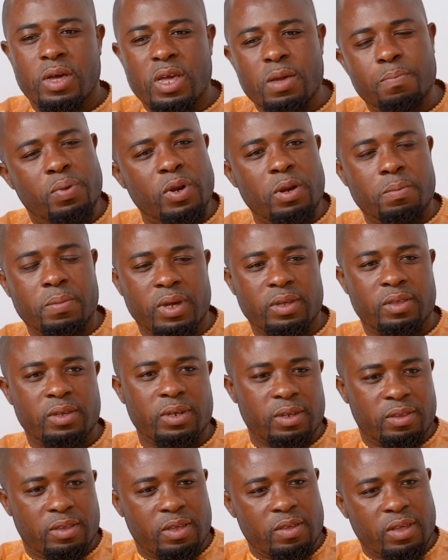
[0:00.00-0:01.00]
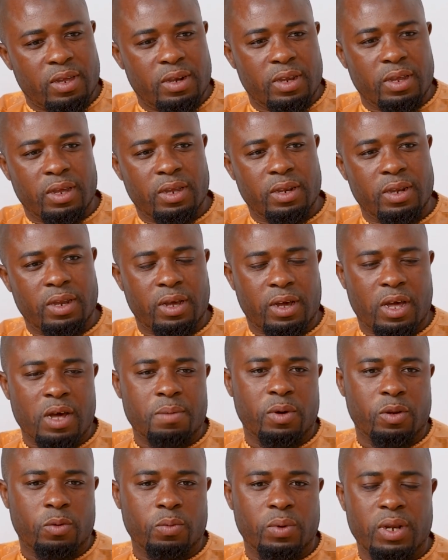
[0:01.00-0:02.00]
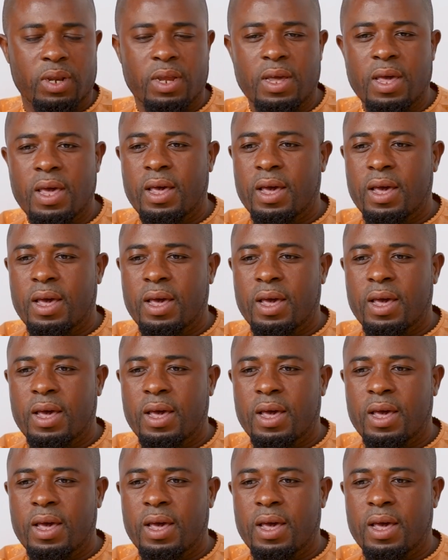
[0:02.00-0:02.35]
implement the things that they come out with.